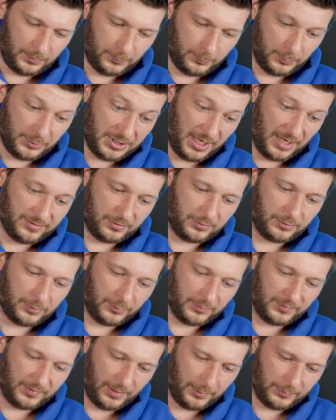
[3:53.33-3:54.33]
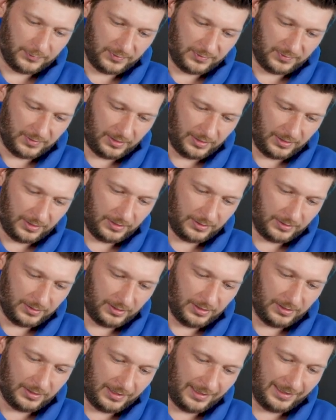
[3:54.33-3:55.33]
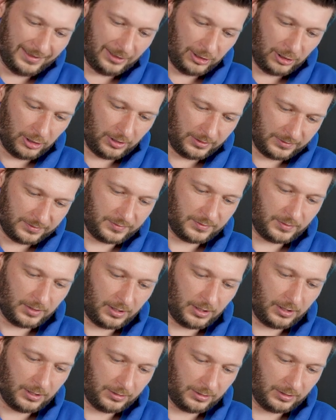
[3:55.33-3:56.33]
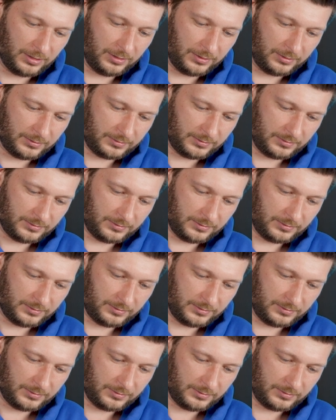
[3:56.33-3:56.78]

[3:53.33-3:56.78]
which as it turns out is a, a lot harder